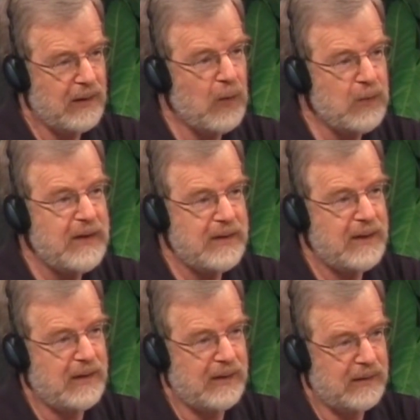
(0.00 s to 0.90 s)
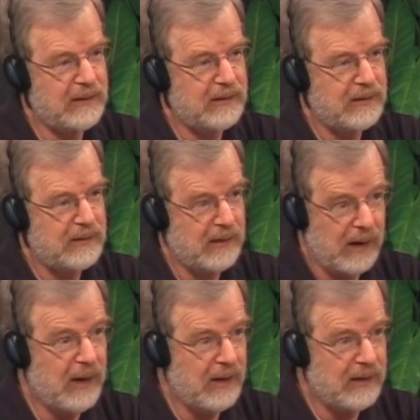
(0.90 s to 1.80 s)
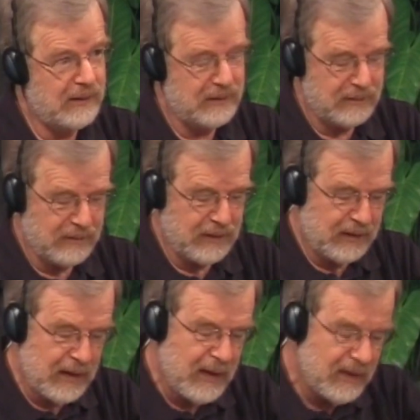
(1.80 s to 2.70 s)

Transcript: ODD, odd, right?